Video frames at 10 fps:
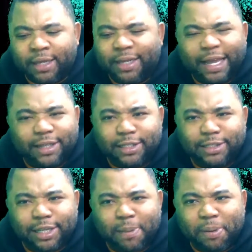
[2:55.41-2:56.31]
the
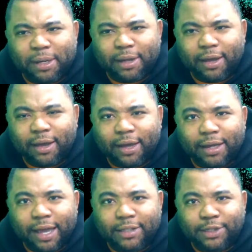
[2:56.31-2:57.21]
sleeping in the
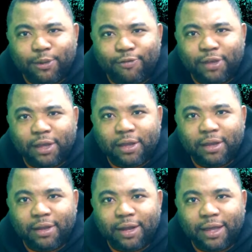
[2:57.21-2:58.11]
SUV,
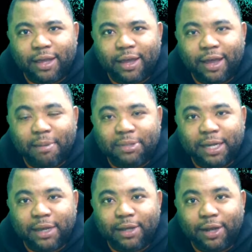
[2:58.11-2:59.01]
I'm
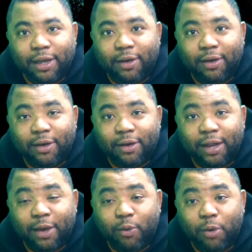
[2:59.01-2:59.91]
telling you,
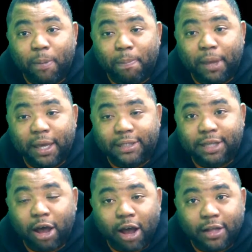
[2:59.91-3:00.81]
we're piss
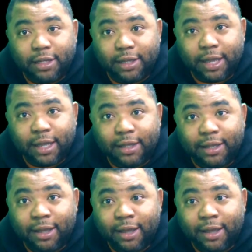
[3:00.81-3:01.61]
hot in that,